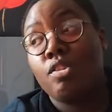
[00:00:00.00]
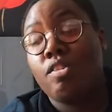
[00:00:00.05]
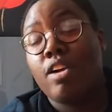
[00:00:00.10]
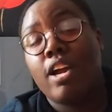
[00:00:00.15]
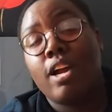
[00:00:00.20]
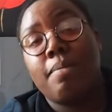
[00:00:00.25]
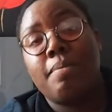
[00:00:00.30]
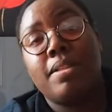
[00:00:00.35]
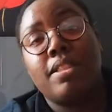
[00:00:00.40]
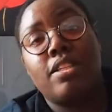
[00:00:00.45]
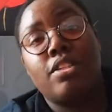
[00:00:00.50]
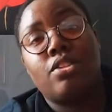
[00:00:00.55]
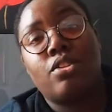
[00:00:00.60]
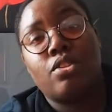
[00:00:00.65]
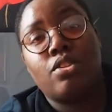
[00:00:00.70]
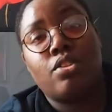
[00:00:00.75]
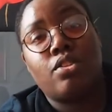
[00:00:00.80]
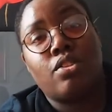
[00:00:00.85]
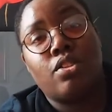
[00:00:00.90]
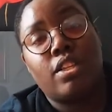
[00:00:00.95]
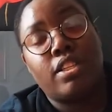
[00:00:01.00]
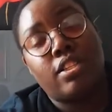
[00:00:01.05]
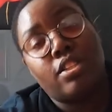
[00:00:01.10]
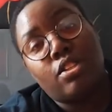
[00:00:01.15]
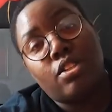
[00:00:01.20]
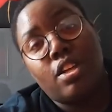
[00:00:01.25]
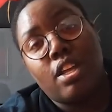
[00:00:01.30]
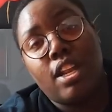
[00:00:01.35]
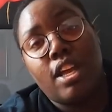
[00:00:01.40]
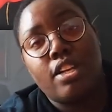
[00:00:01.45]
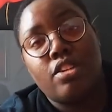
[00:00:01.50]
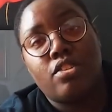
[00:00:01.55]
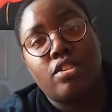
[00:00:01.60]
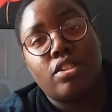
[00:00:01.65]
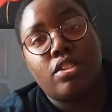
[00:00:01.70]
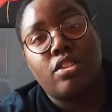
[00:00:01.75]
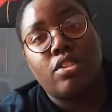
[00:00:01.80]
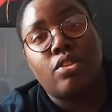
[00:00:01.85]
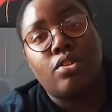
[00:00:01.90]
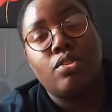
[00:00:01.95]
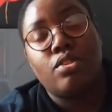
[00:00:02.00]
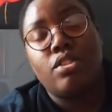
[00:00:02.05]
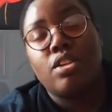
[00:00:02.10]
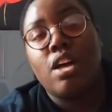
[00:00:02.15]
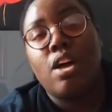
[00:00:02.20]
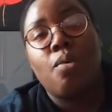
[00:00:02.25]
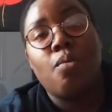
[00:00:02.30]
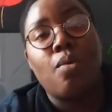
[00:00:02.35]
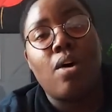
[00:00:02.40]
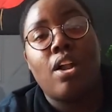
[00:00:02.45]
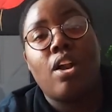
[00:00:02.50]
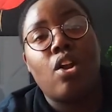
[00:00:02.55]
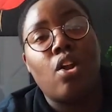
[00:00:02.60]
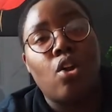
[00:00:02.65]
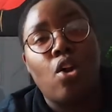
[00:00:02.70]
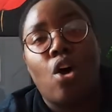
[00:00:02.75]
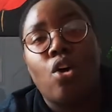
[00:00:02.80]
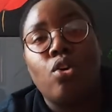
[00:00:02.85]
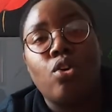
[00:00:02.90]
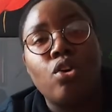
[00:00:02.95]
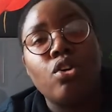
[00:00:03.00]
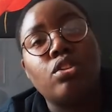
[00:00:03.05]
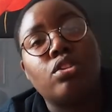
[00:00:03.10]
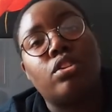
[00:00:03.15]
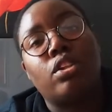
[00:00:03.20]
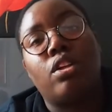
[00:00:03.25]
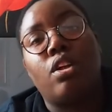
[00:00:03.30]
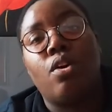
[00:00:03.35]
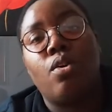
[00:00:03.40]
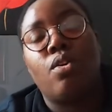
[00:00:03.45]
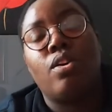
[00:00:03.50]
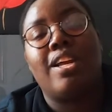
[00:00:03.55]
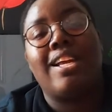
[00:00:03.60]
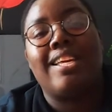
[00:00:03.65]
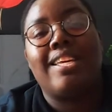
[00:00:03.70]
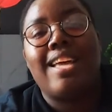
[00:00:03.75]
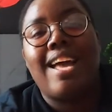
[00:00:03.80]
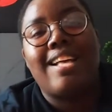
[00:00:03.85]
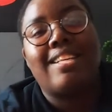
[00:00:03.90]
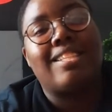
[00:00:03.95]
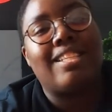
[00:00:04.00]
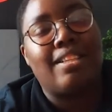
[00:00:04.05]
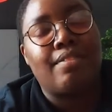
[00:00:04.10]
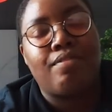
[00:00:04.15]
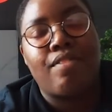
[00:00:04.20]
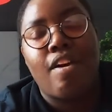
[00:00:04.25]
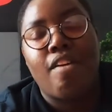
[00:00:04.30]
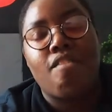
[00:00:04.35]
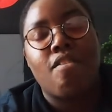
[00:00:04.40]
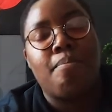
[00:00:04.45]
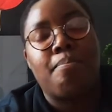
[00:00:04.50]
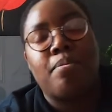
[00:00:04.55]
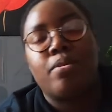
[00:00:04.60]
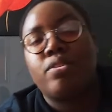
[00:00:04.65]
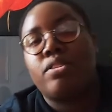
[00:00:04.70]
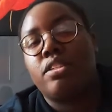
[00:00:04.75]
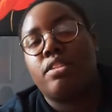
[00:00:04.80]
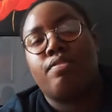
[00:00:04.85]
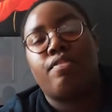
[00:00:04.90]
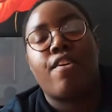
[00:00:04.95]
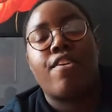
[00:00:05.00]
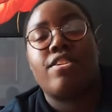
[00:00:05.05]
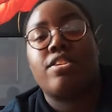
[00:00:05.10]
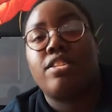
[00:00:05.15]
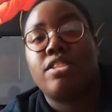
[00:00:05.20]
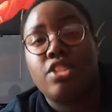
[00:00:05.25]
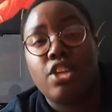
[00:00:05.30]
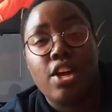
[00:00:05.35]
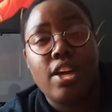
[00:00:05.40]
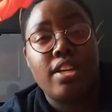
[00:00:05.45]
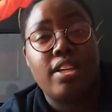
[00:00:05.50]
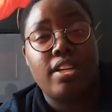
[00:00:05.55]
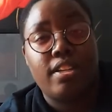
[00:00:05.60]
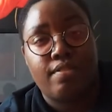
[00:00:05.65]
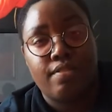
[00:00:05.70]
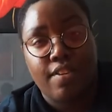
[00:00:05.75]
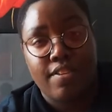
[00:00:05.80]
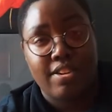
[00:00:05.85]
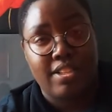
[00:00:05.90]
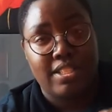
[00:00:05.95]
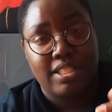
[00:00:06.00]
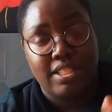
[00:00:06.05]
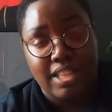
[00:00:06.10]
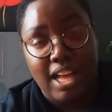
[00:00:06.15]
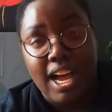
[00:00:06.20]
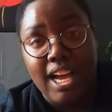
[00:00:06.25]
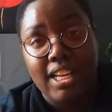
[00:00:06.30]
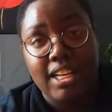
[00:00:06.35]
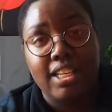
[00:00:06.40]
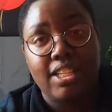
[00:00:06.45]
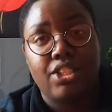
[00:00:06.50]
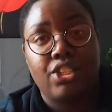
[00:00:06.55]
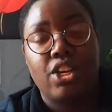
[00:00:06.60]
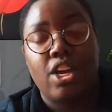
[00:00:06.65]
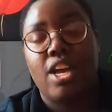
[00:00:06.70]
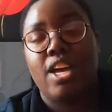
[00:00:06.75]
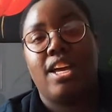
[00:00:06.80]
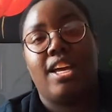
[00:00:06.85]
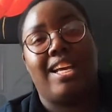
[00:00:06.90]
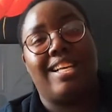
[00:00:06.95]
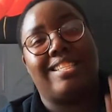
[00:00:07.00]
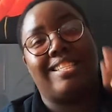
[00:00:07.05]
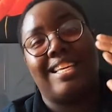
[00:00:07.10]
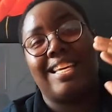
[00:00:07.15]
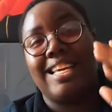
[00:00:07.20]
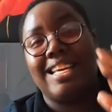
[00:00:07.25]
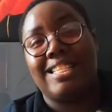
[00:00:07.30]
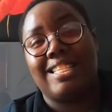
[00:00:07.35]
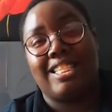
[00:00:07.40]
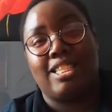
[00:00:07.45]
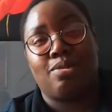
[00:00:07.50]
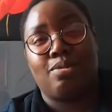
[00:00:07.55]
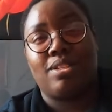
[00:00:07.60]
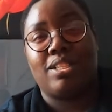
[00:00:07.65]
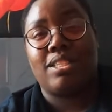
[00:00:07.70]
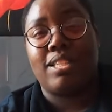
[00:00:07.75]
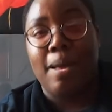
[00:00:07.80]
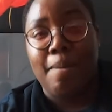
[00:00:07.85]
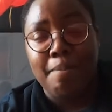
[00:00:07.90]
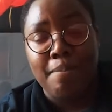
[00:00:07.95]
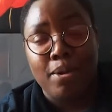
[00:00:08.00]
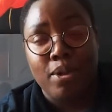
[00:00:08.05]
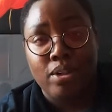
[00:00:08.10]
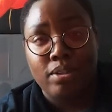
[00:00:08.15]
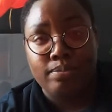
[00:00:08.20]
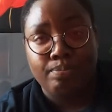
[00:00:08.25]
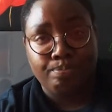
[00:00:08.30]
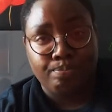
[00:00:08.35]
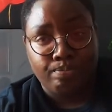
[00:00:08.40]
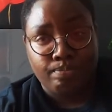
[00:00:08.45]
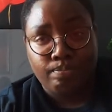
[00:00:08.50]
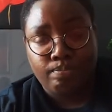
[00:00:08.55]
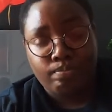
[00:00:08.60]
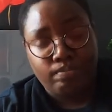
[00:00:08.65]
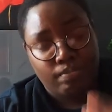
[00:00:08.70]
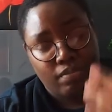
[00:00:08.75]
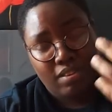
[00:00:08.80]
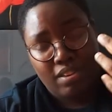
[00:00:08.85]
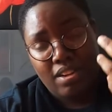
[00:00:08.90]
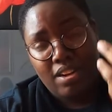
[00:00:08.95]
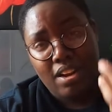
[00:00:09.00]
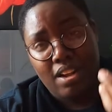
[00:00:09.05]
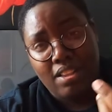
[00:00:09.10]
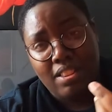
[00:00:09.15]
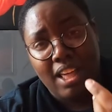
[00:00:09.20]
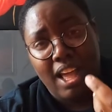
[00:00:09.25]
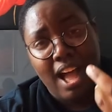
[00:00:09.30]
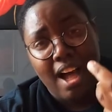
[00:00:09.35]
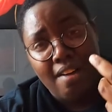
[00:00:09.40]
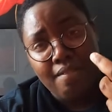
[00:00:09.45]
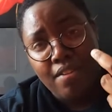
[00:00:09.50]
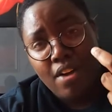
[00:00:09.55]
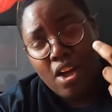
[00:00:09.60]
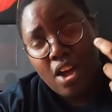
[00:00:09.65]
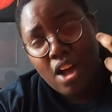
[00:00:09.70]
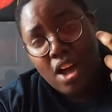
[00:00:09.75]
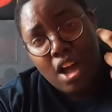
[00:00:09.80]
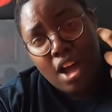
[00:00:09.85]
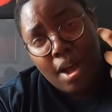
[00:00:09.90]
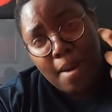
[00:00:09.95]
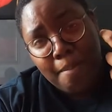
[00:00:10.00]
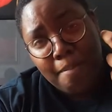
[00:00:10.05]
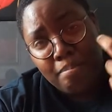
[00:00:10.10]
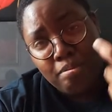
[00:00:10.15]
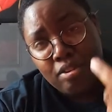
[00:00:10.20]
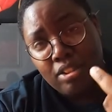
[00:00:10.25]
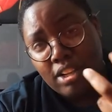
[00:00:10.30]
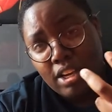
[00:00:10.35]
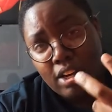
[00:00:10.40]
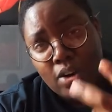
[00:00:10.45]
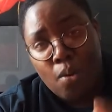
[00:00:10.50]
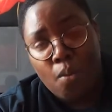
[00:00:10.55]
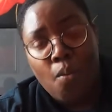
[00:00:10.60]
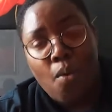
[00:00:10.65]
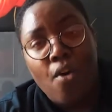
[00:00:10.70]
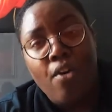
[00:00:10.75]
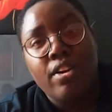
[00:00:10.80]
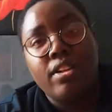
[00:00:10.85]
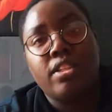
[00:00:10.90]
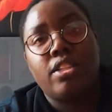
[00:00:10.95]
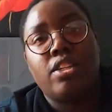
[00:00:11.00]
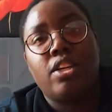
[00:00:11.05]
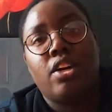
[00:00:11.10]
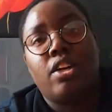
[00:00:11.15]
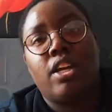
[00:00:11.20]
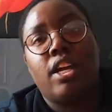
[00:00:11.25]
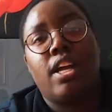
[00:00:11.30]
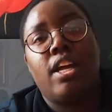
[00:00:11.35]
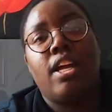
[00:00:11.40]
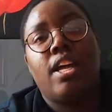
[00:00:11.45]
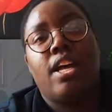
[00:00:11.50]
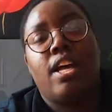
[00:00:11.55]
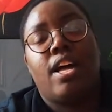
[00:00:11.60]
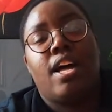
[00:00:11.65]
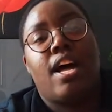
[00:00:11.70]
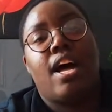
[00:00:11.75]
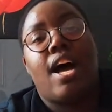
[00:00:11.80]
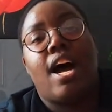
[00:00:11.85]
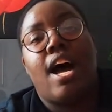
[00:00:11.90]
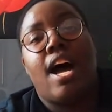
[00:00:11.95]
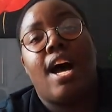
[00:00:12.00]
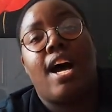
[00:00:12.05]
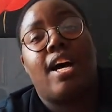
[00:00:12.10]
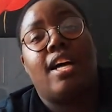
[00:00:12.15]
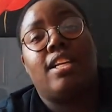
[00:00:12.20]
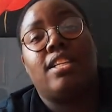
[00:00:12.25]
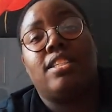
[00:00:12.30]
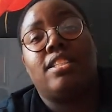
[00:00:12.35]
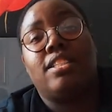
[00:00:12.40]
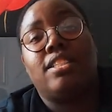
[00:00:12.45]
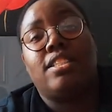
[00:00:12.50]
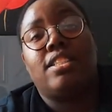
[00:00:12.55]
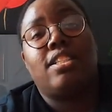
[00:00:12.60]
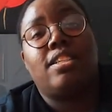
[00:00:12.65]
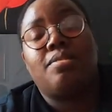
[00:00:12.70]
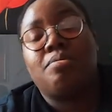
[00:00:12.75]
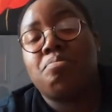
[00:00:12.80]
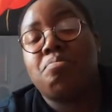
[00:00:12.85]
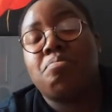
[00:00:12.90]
would I recommend this electric scooter? Well, on looks alone, yes, it's very robust, it's very sturdy, it's very stylish, it's easy to assemble. They have a brilliant warranty on it and